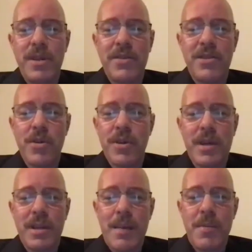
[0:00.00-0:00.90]
like Syria
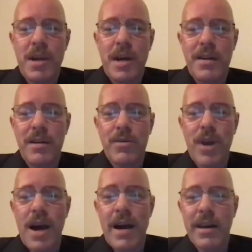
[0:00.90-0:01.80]
and Lebanon and
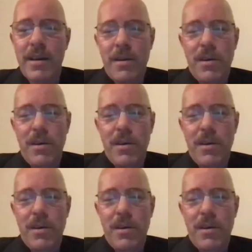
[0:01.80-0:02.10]
Iraq